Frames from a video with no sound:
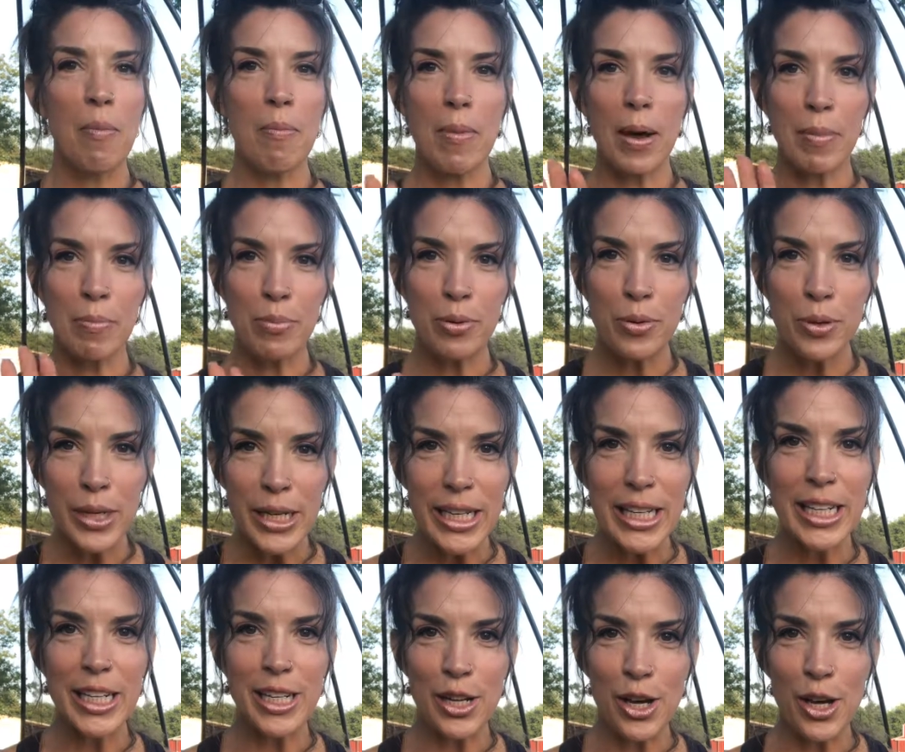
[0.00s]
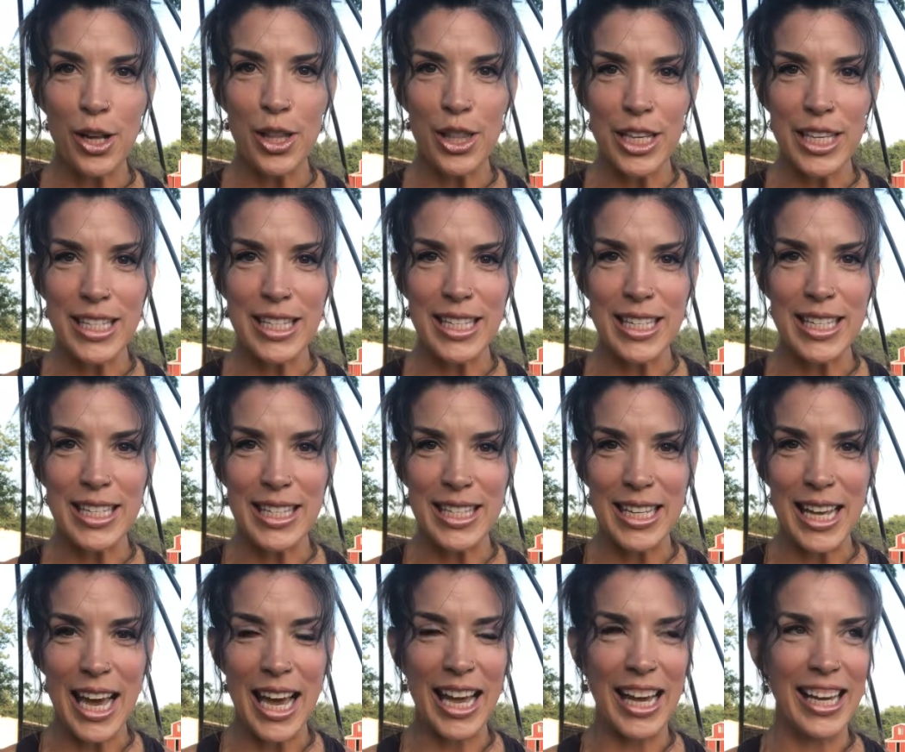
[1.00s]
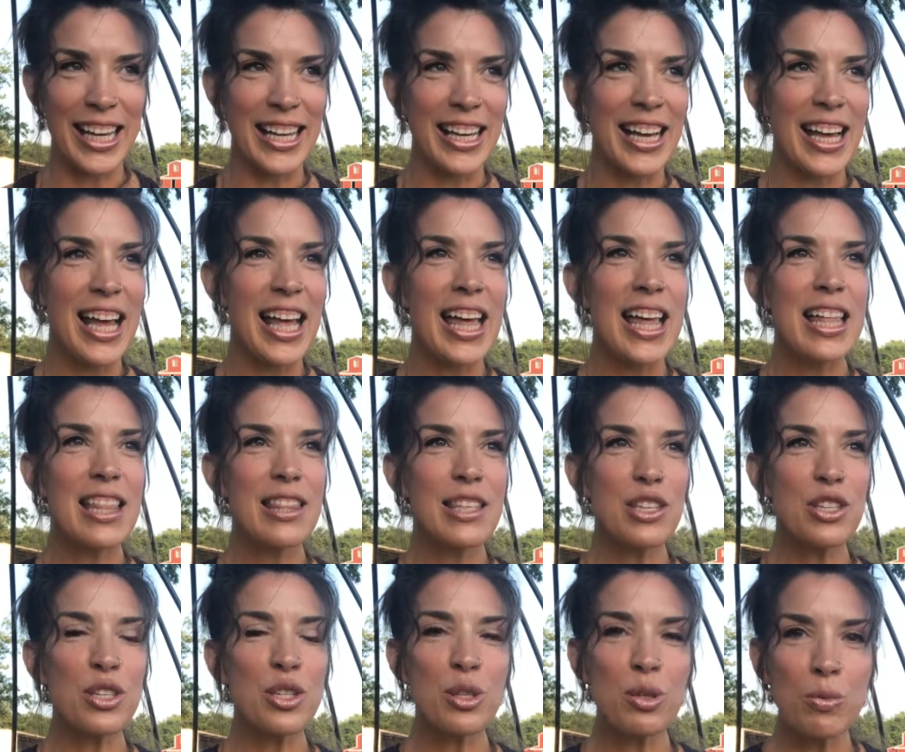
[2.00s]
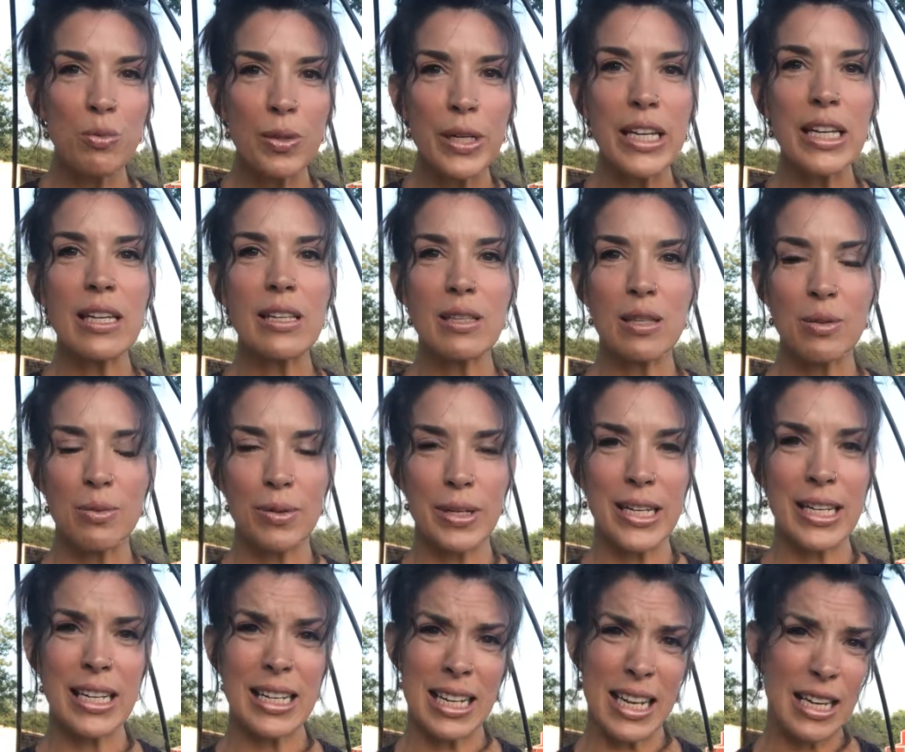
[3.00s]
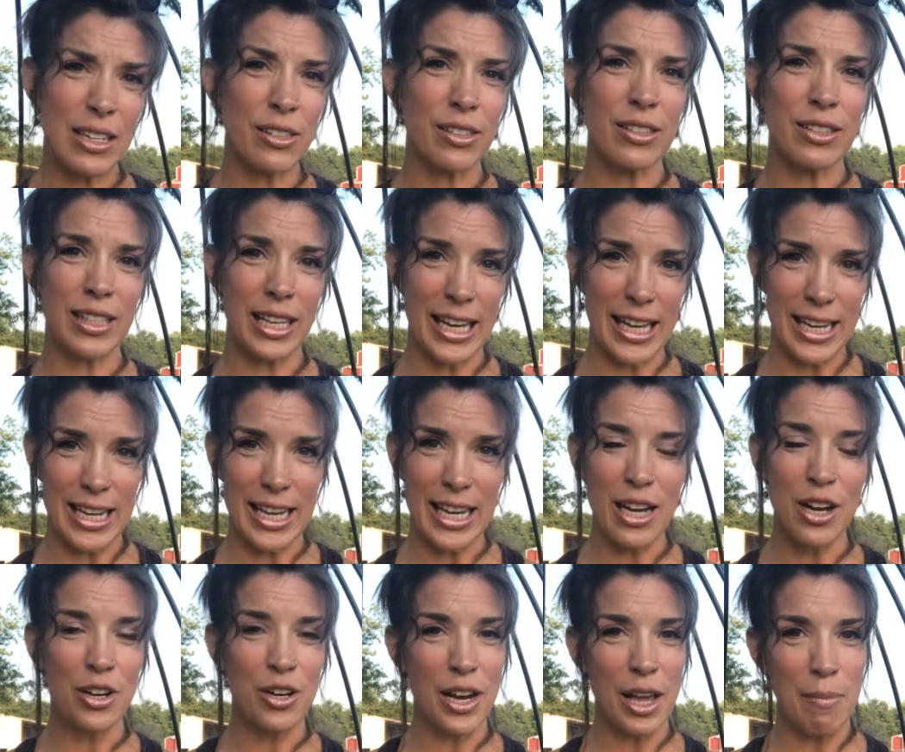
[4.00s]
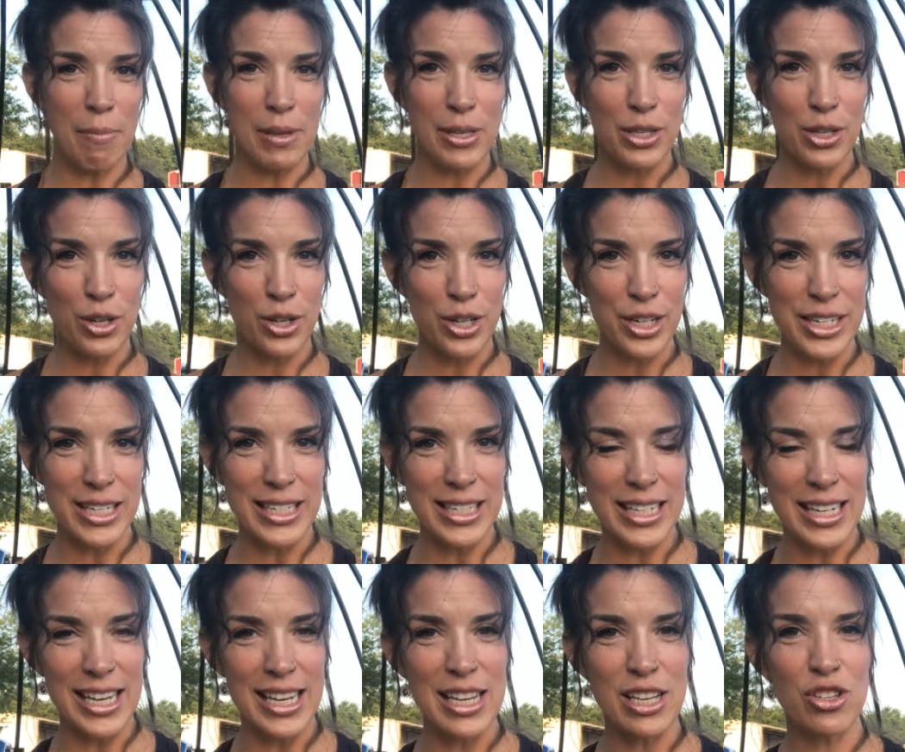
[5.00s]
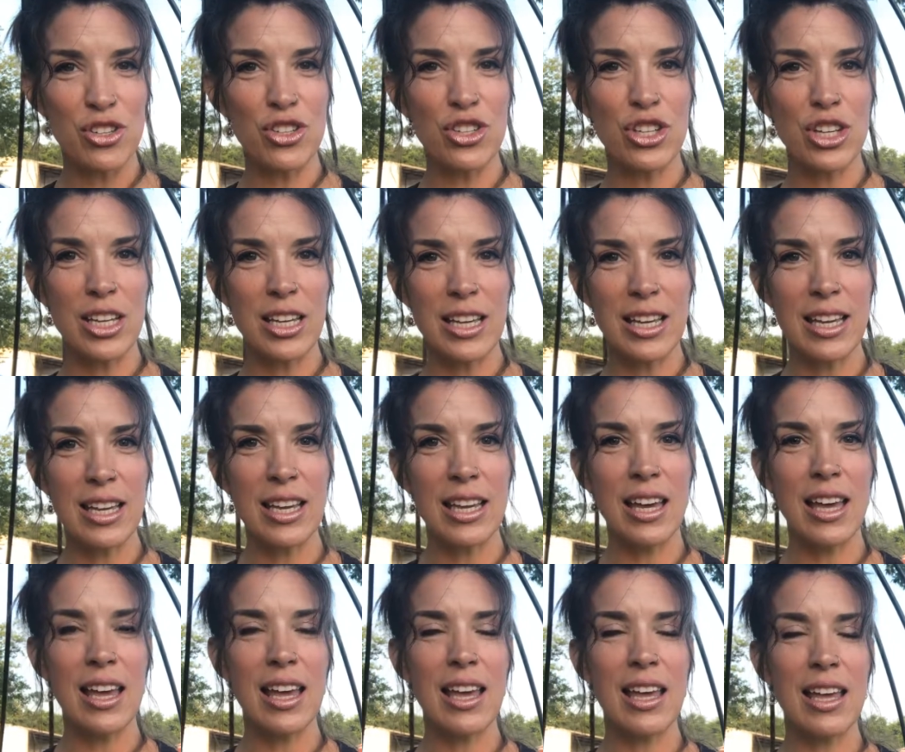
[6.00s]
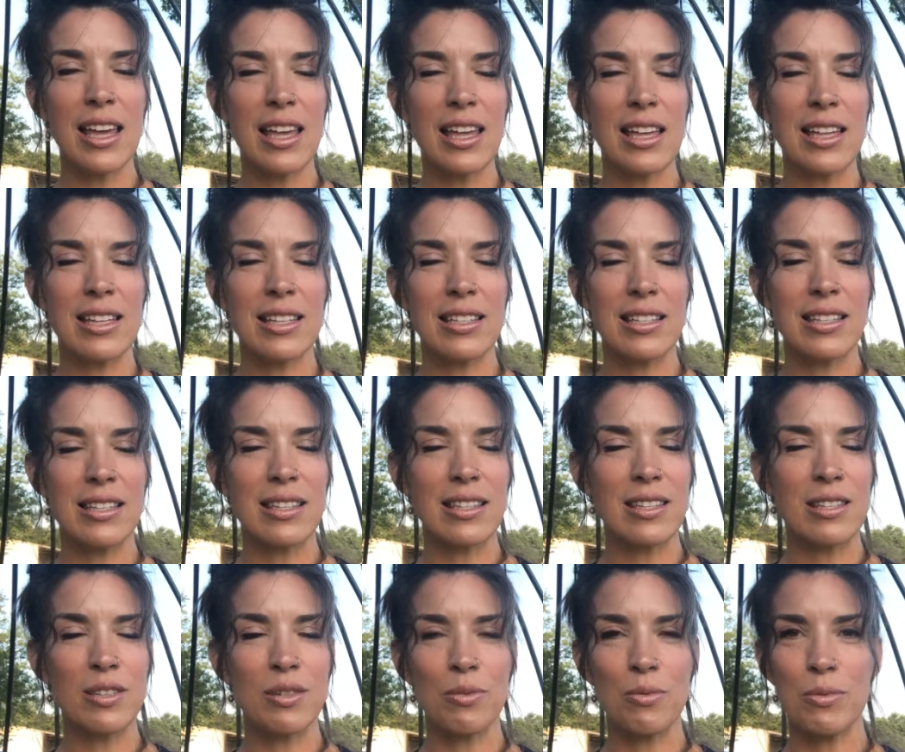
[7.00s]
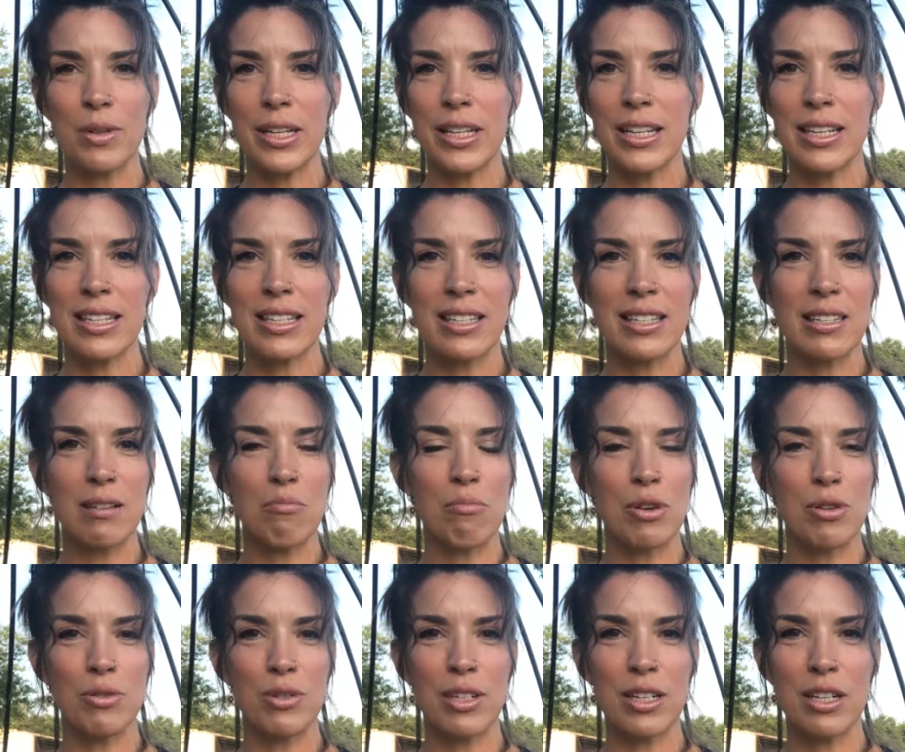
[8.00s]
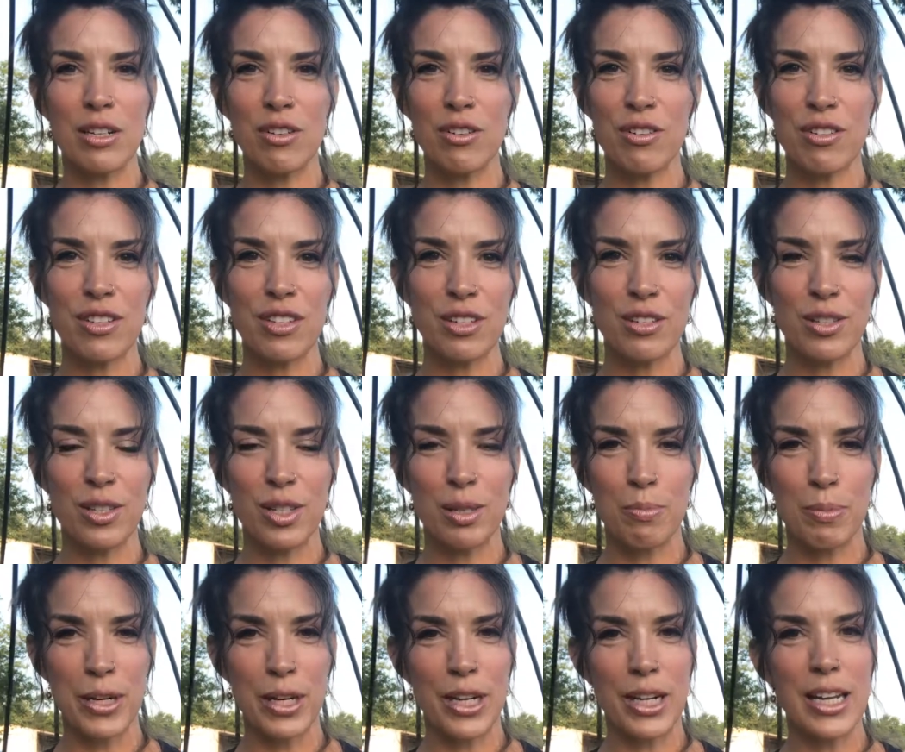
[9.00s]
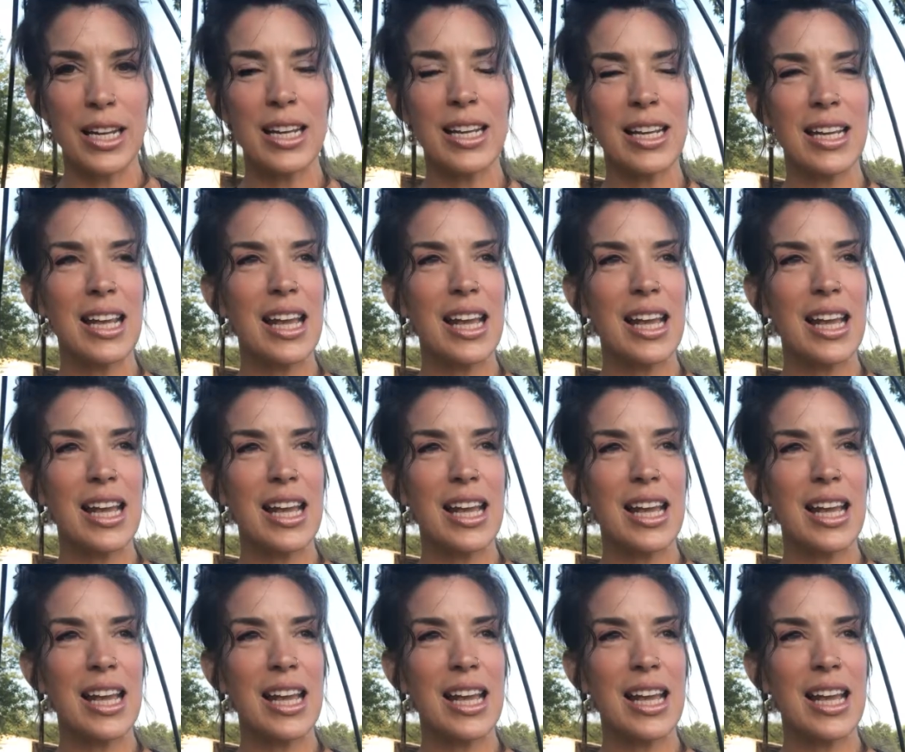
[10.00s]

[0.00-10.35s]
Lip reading: My point in all this is saying the sweet, sweet nail lady, her name is Christy. She is the sweetest, most tender little spirit.